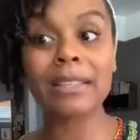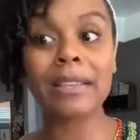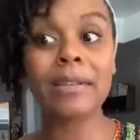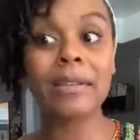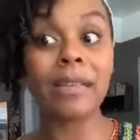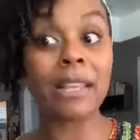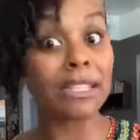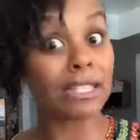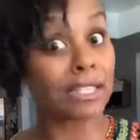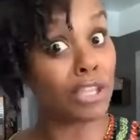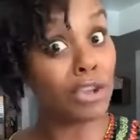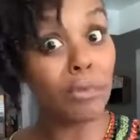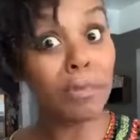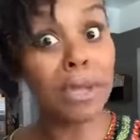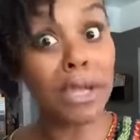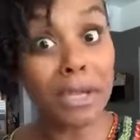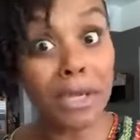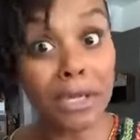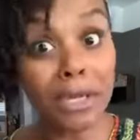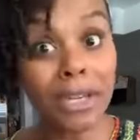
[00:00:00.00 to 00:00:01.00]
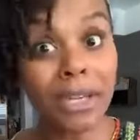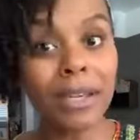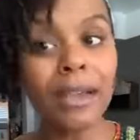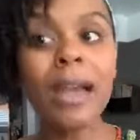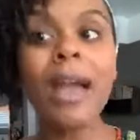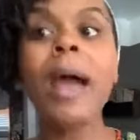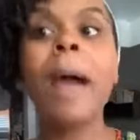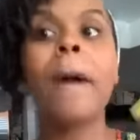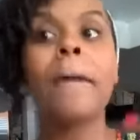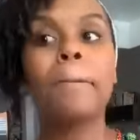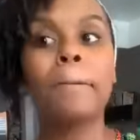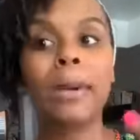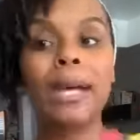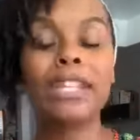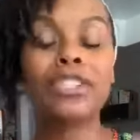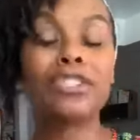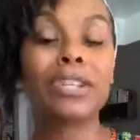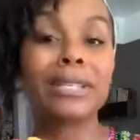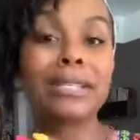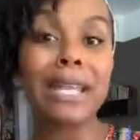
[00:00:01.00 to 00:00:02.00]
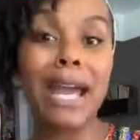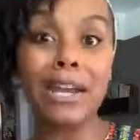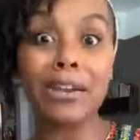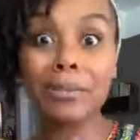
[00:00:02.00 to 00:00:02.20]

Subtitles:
It still be good, but it's just not